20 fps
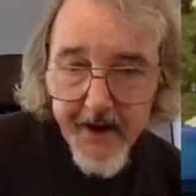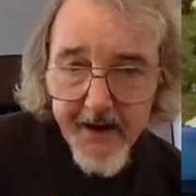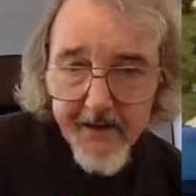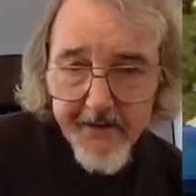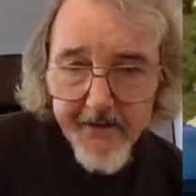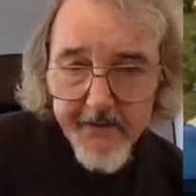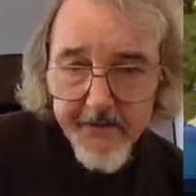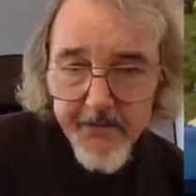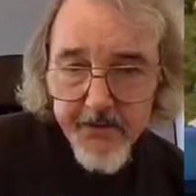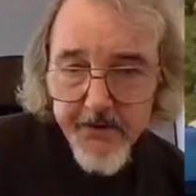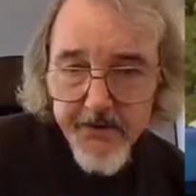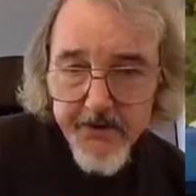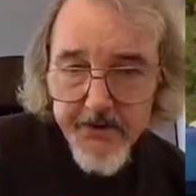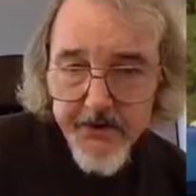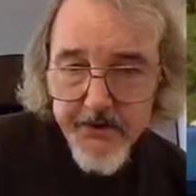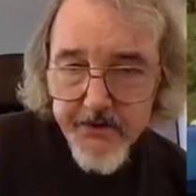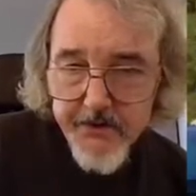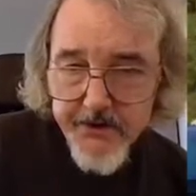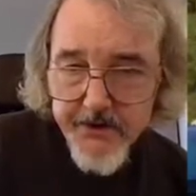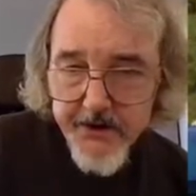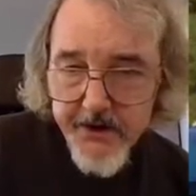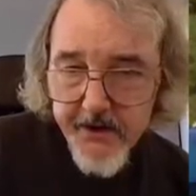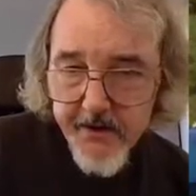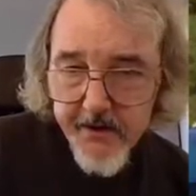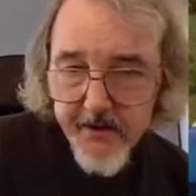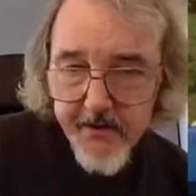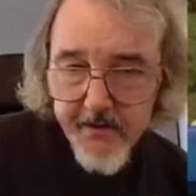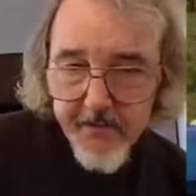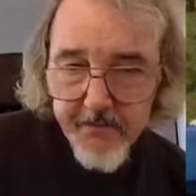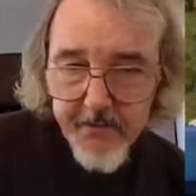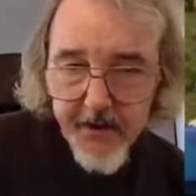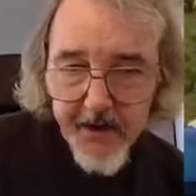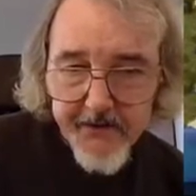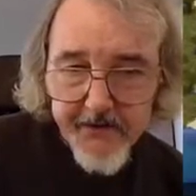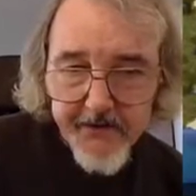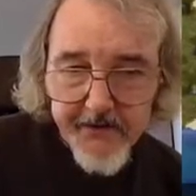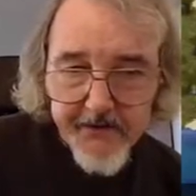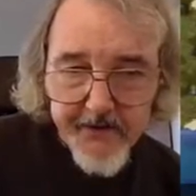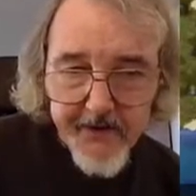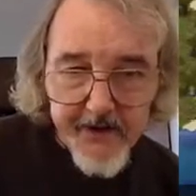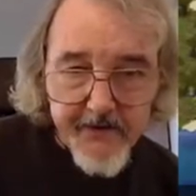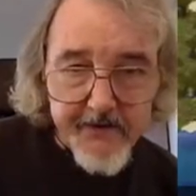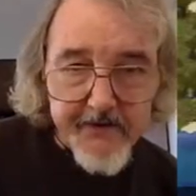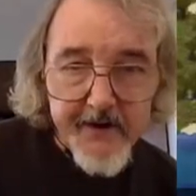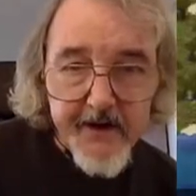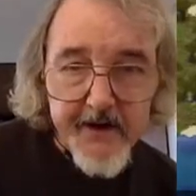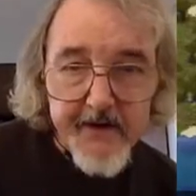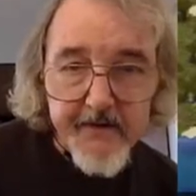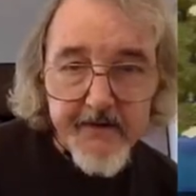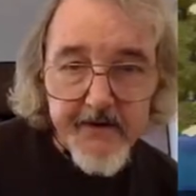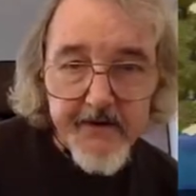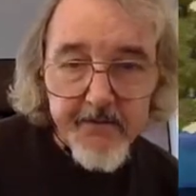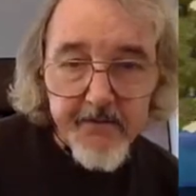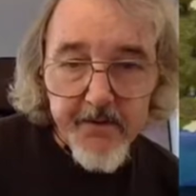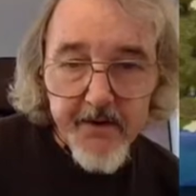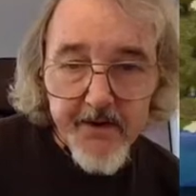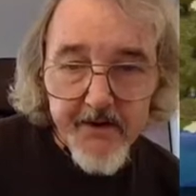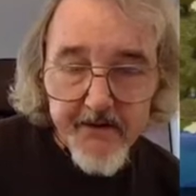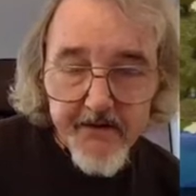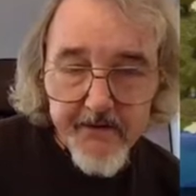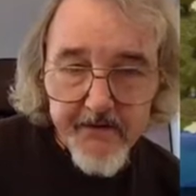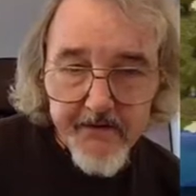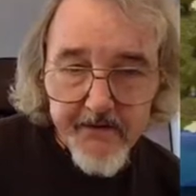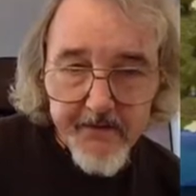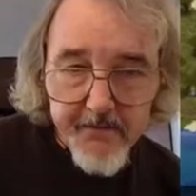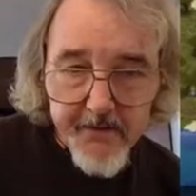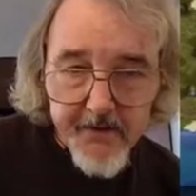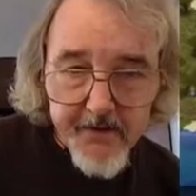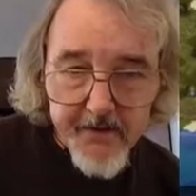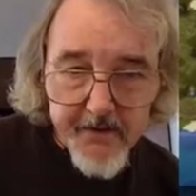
I haven't put shear boxes outside of these places,